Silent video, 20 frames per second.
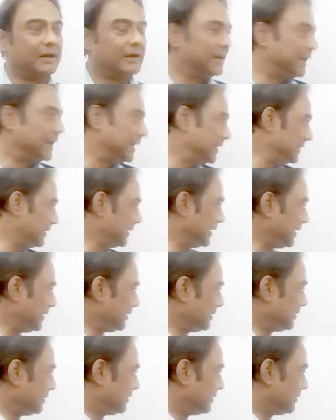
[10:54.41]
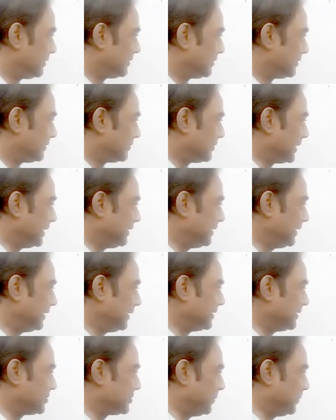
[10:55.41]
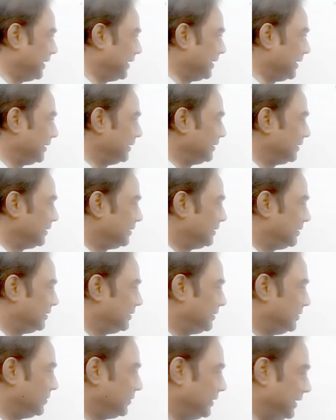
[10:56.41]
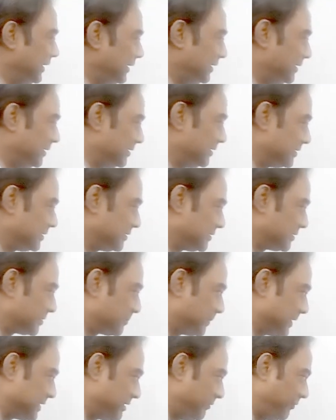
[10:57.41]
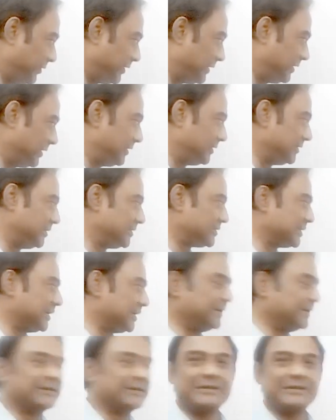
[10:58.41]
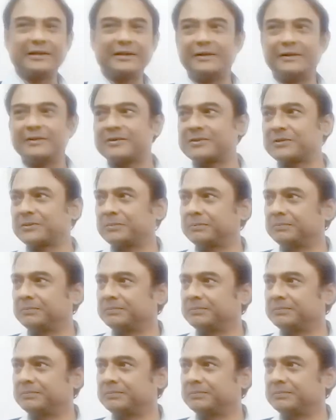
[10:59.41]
And there, writing and speaking, you need specifically these IELTS skills.